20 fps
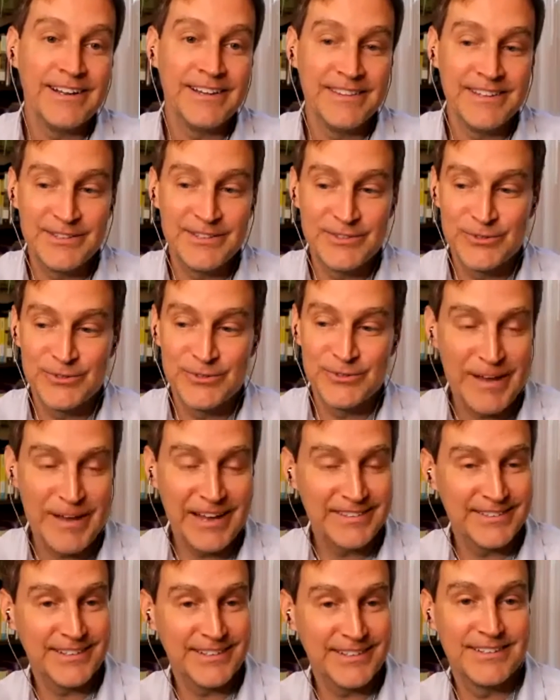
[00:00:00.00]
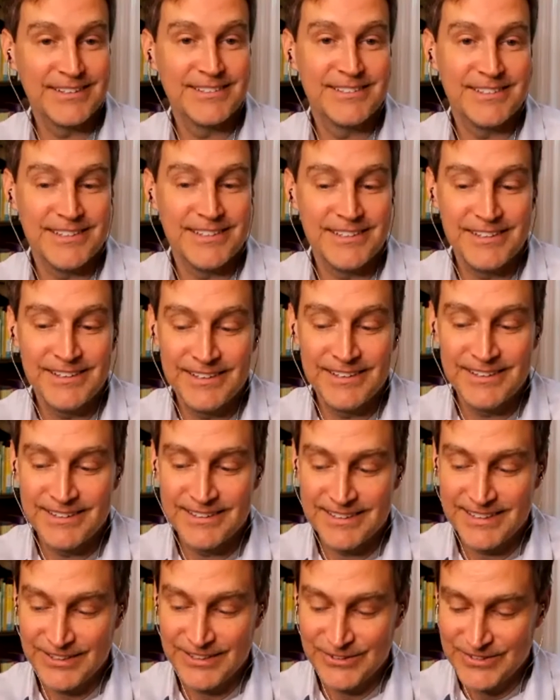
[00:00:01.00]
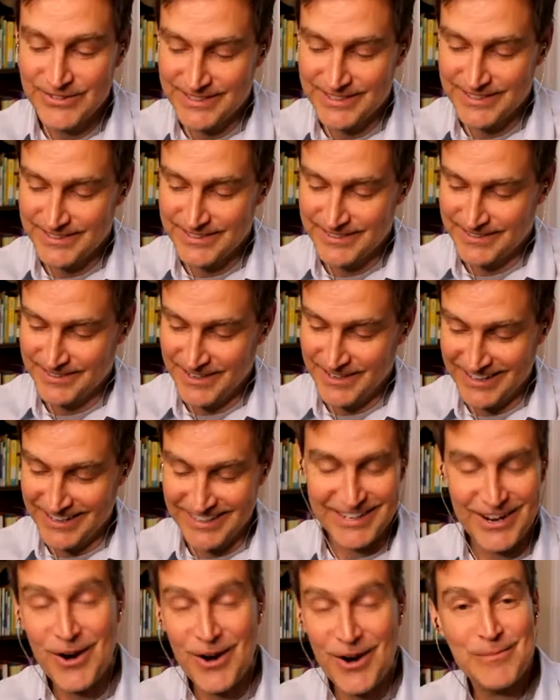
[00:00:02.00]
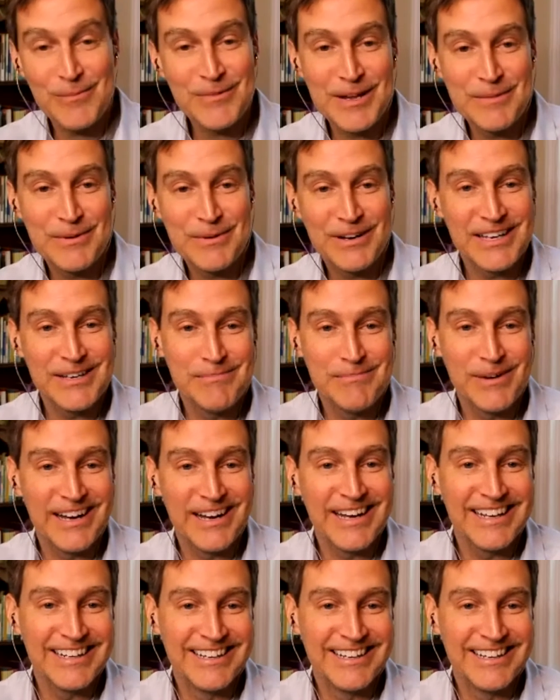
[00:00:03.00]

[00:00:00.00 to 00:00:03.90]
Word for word: and these are some basics and you know this is not going to harm anybody by